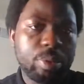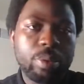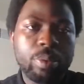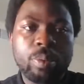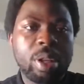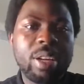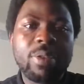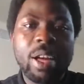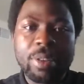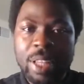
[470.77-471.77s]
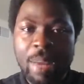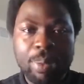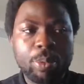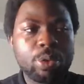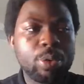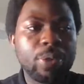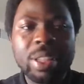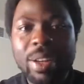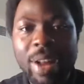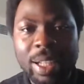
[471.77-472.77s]
whatever. There are people you've
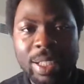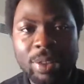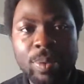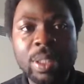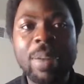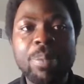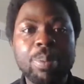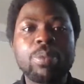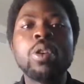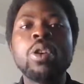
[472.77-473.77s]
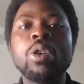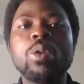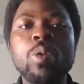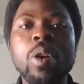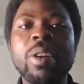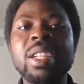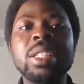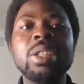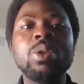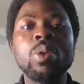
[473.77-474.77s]
interacted with. There are people who already
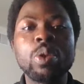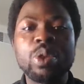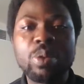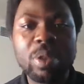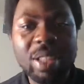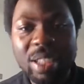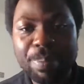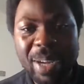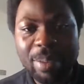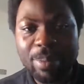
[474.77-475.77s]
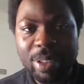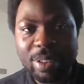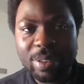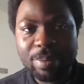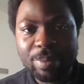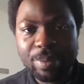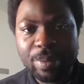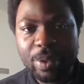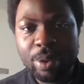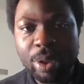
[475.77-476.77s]
know you in the department.
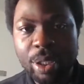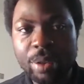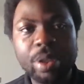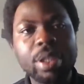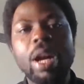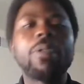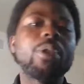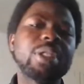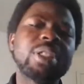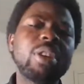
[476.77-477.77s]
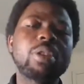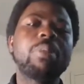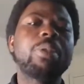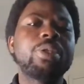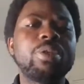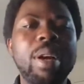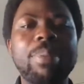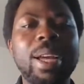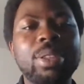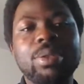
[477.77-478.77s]
Okay. Now, of course, it's not compulsory you
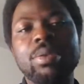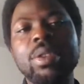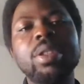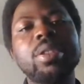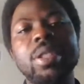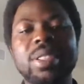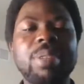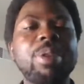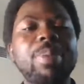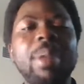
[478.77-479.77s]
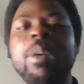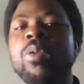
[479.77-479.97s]
apply to the same department